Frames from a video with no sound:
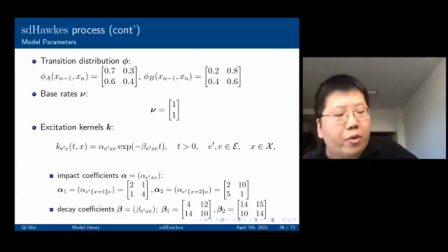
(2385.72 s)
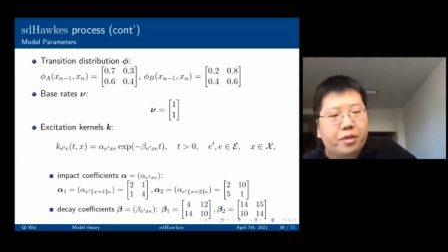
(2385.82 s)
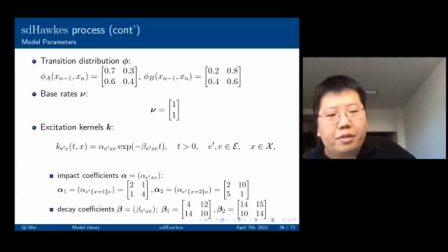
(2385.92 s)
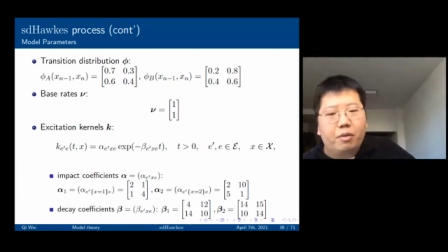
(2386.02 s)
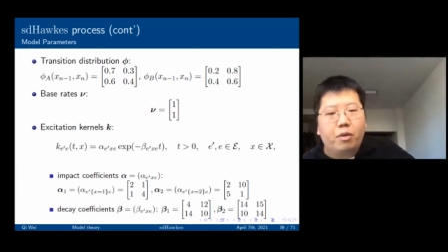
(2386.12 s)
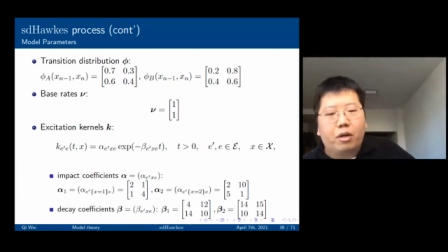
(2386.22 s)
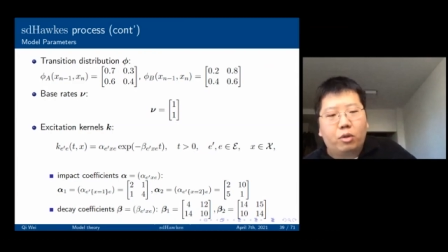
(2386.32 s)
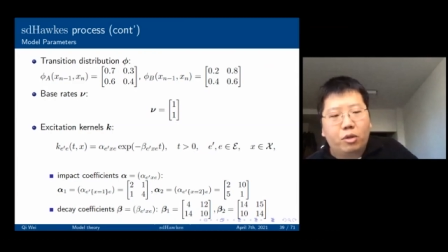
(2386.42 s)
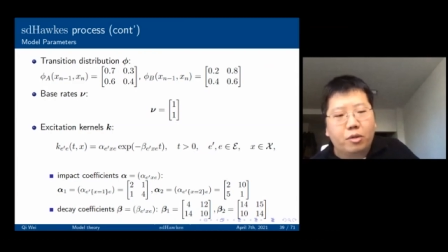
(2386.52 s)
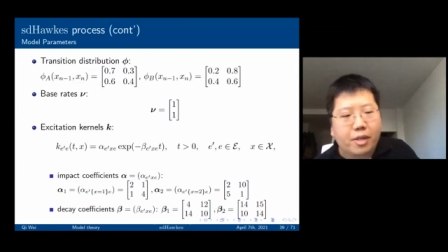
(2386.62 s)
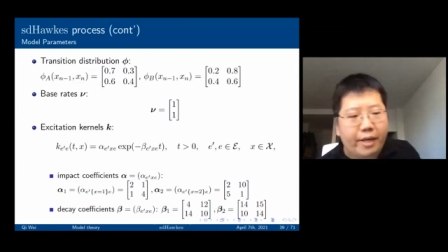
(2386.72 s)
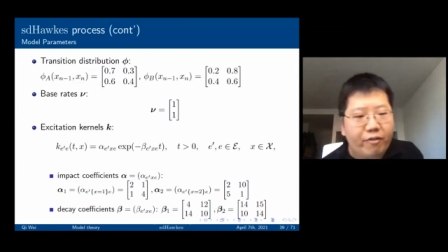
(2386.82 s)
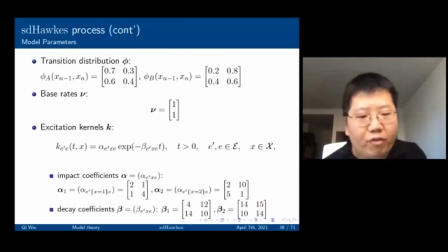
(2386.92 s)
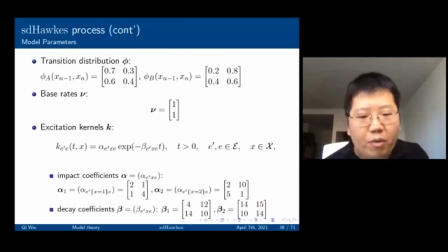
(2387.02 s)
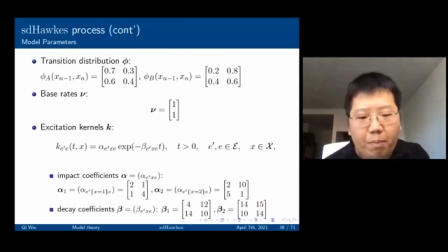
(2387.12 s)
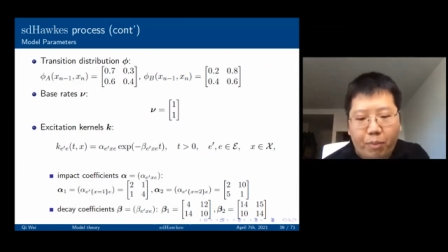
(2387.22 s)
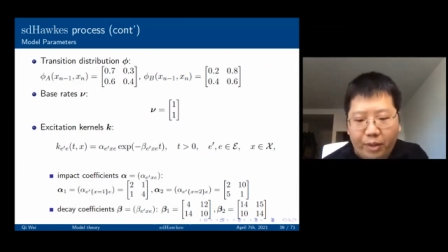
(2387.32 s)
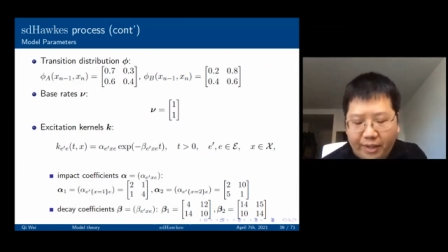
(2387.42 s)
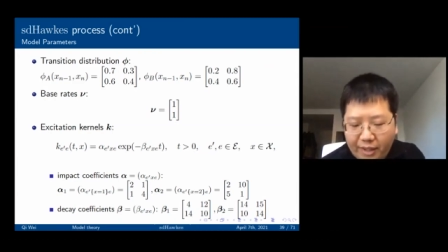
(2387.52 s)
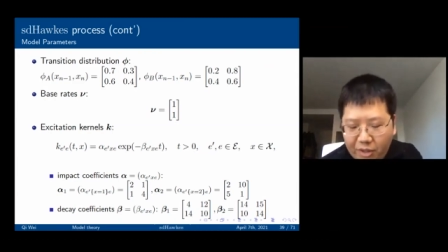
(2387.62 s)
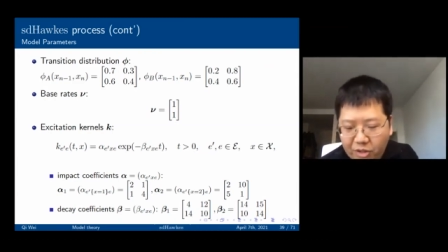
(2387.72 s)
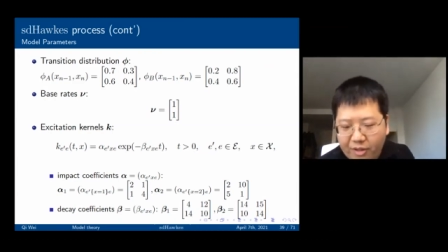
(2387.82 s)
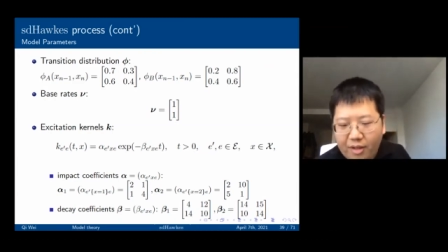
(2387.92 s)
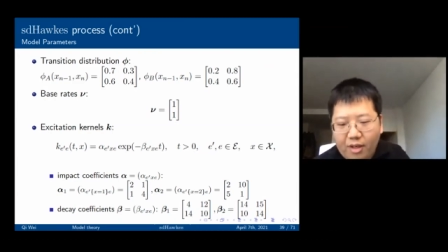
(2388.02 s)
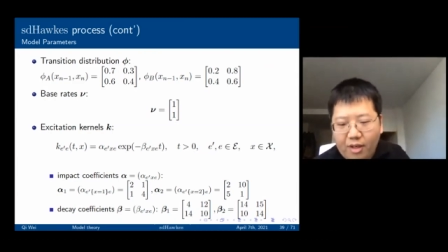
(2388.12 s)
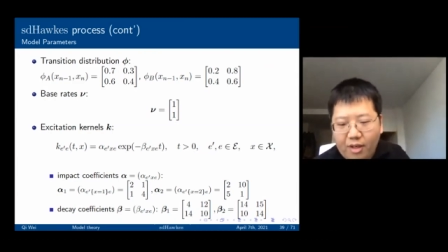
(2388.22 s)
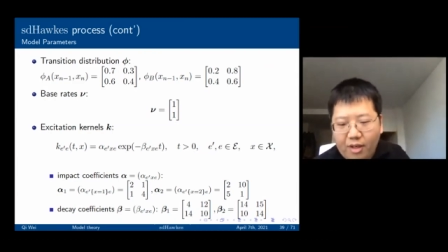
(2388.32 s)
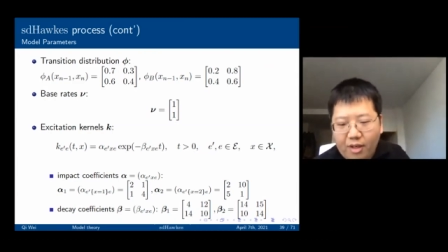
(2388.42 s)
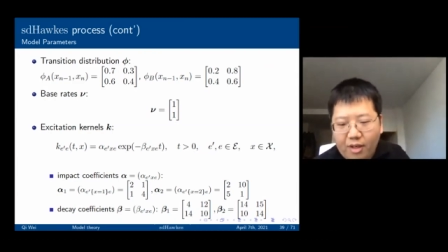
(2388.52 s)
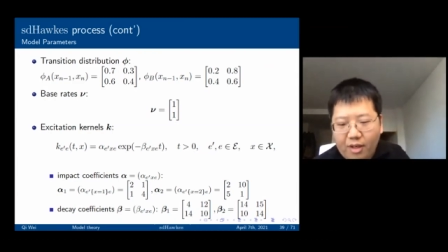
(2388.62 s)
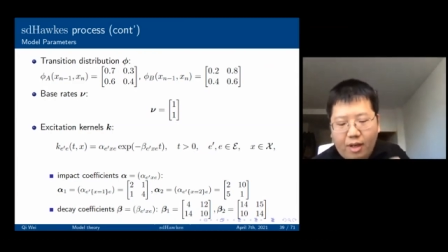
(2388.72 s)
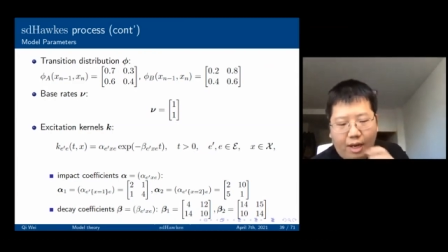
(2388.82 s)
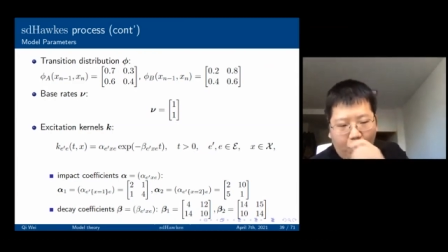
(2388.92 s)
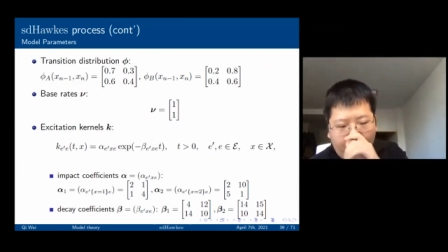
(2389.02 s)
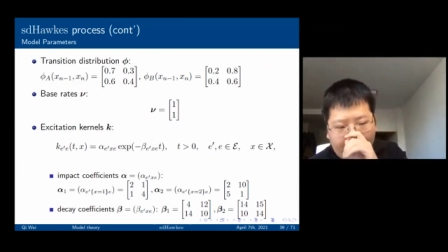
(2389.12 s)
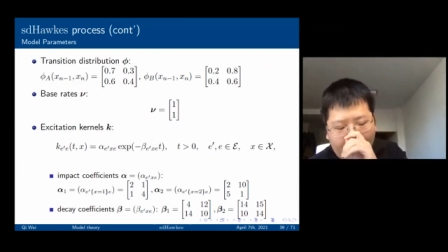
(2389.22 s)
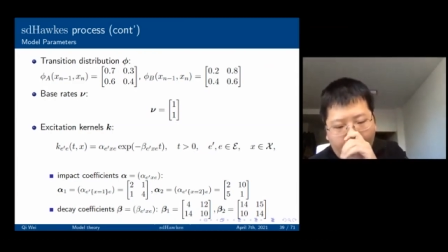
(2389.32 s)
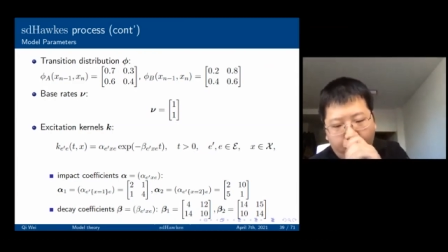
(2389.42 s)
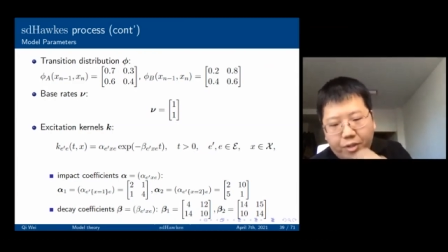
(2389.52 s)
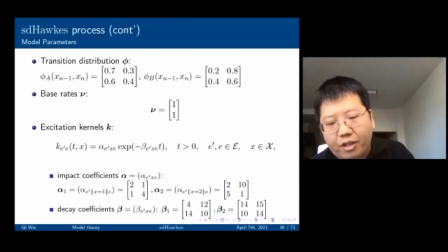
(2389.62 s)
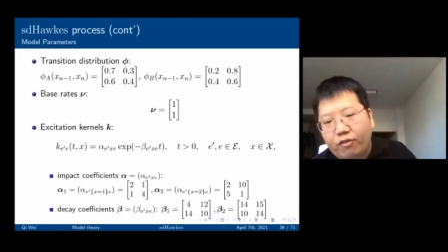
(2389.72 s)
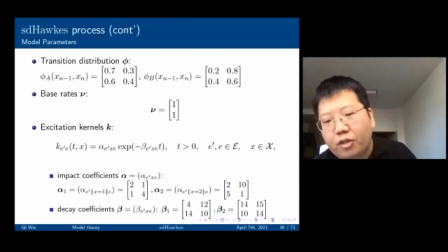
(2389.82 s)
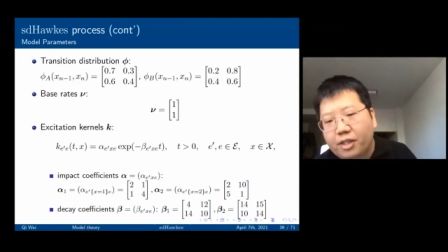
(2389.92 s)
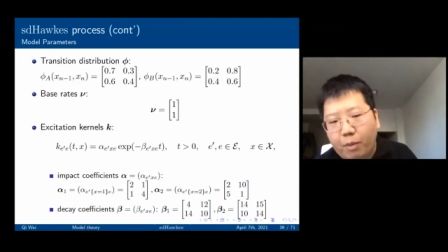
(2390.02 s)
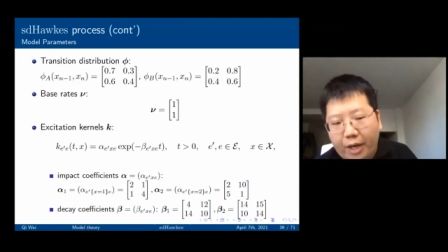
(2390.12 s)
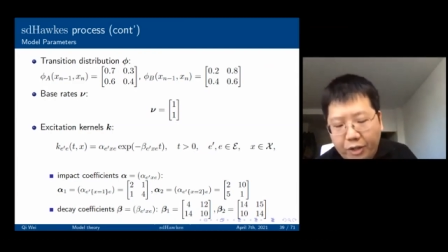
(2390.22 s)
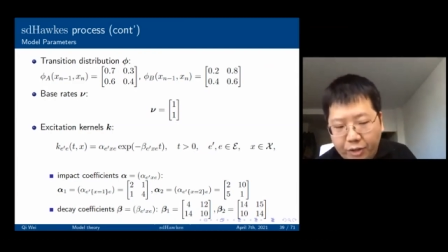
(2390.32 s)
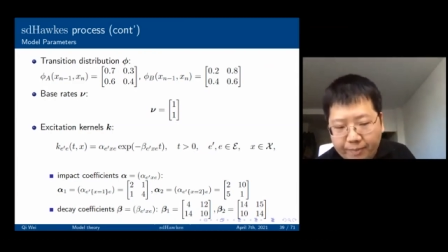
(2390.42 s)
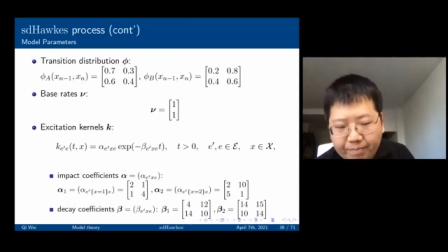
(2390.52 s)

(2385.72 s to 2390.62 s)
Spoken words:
we are using it for prediction. I will say we are using it for simulation.